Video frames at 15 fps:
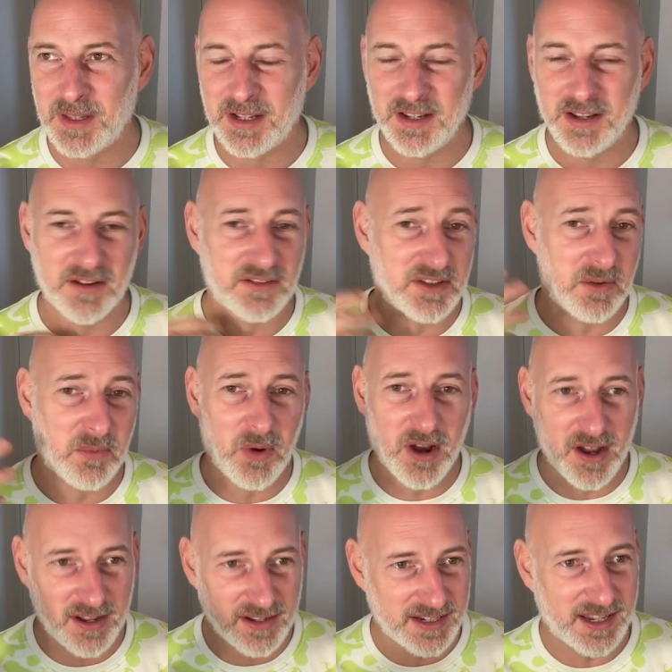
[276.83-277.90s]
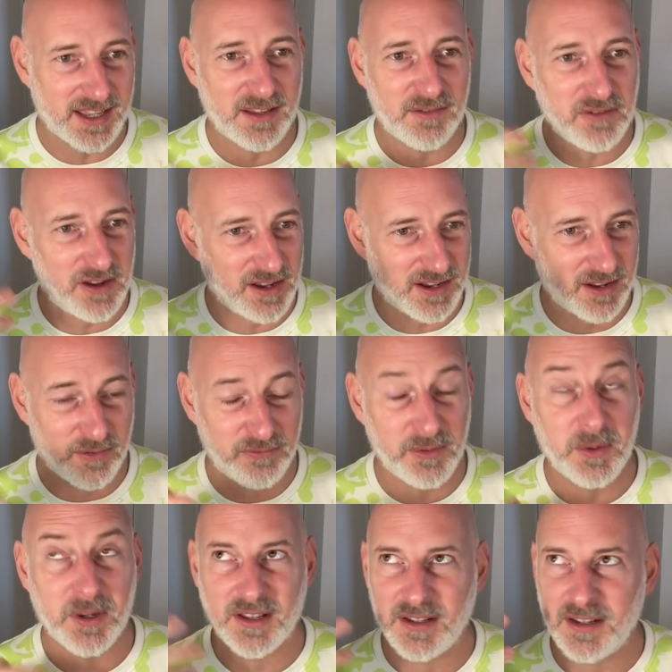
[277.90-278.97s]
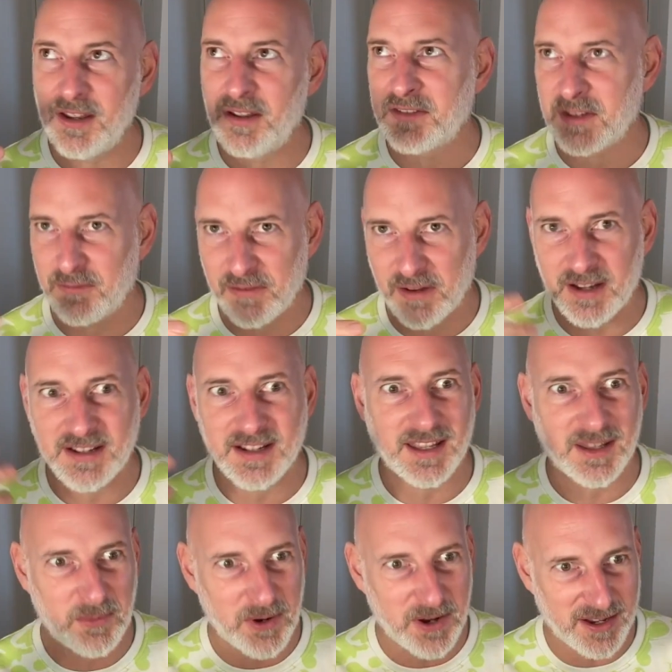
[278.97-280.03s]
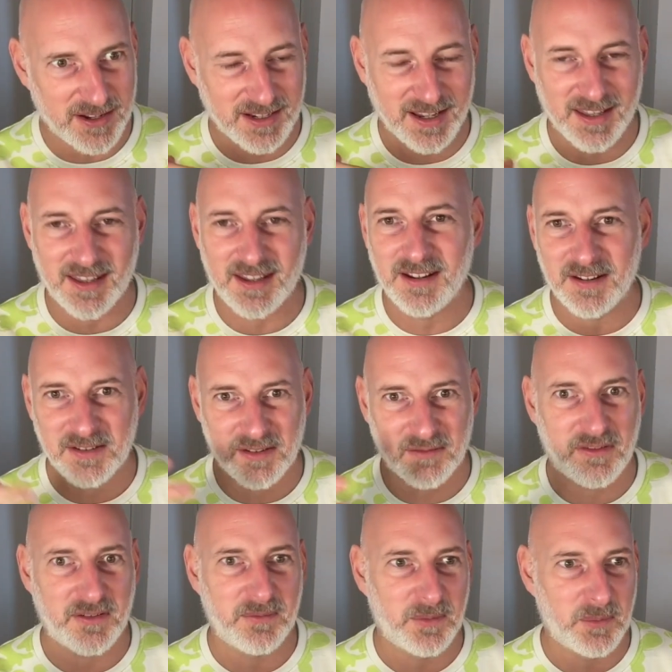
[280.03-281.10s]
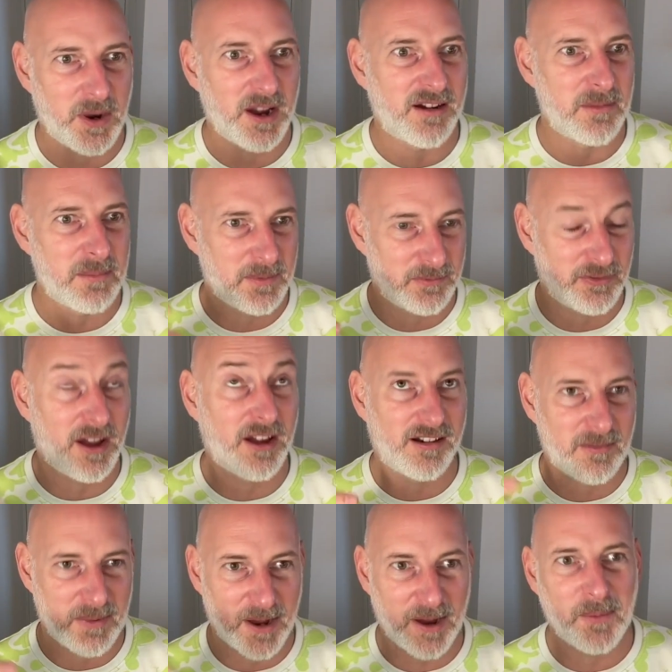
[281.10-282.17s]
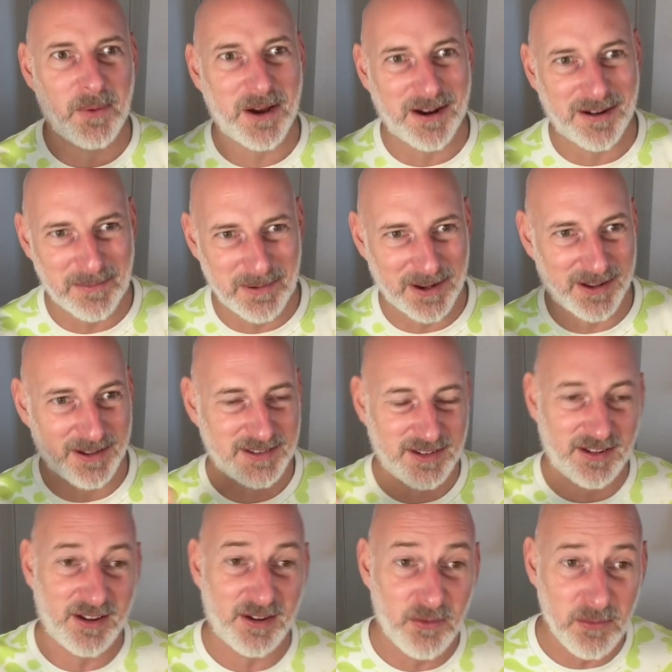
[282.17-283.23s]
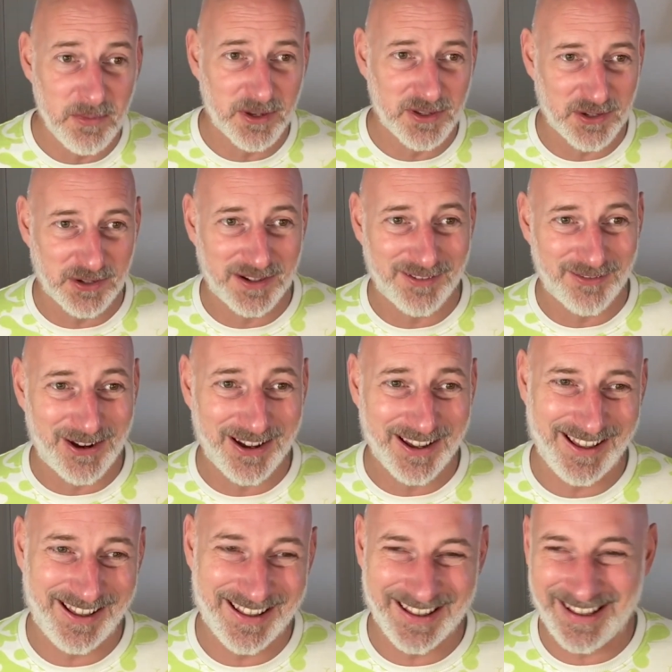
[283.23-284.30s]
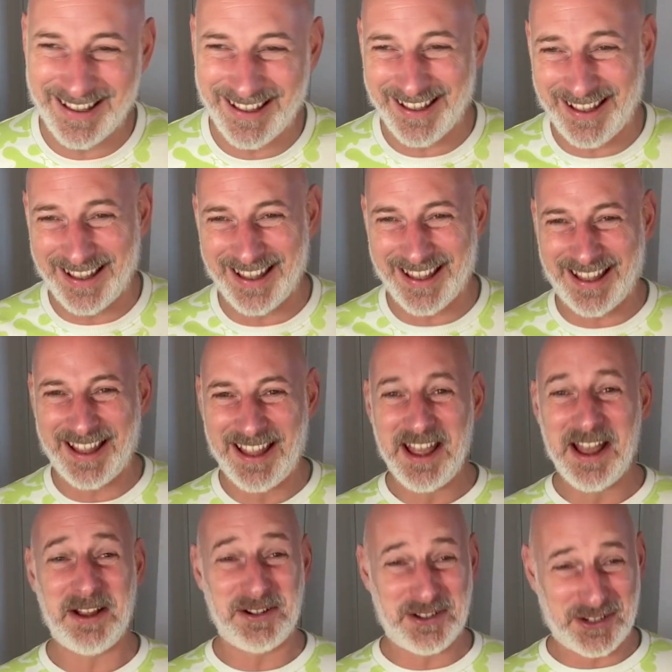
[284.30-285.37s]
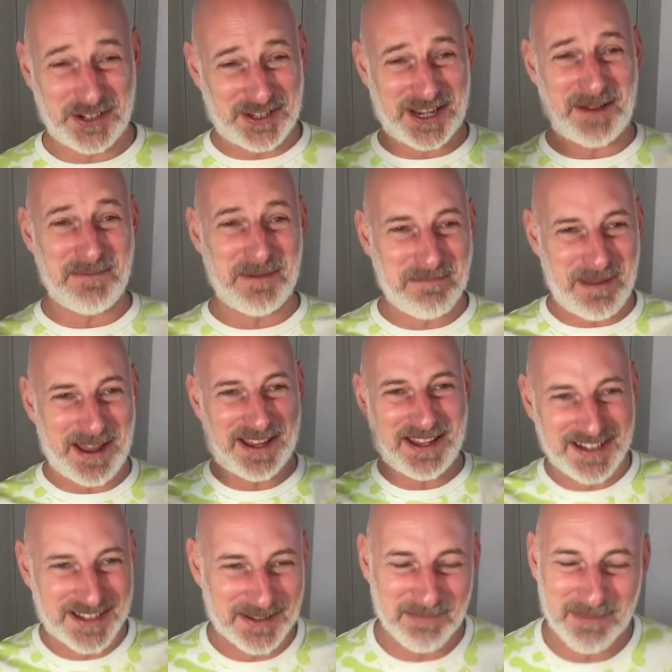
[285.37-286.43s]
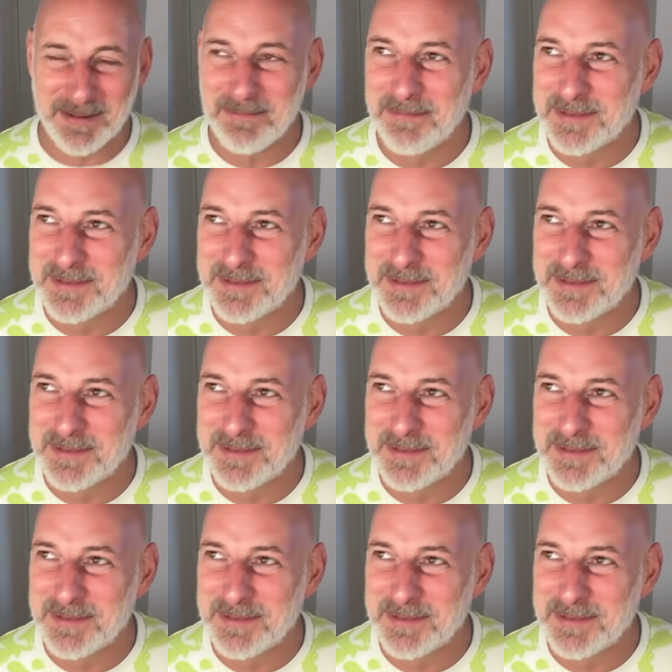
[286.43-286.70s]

nerves that wire together nerves that fire together wire together, nerves that fire apart wire apart. Almost got it right. Just coming back into my